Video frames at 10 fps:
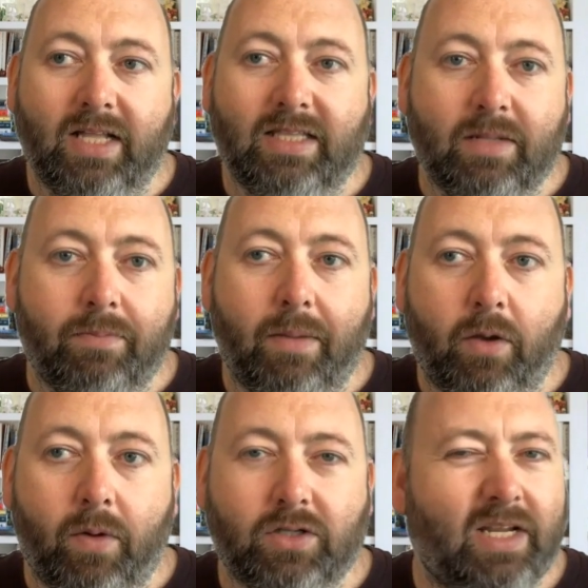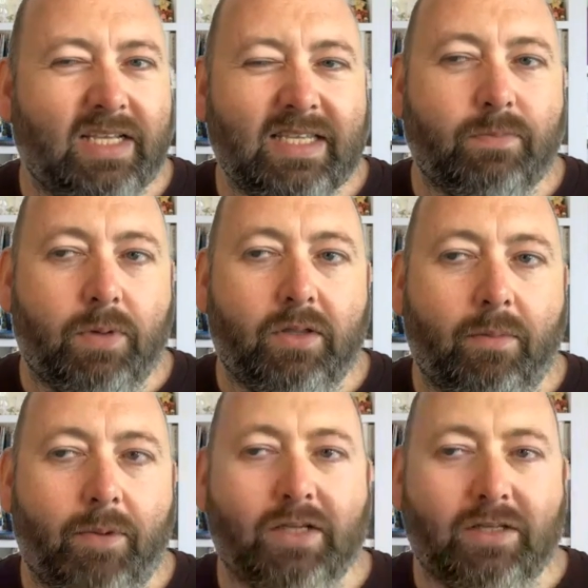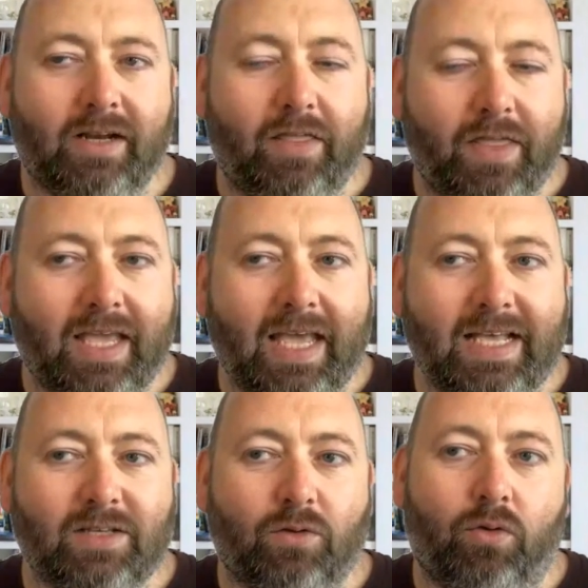it did make me question, is this the person I think it is,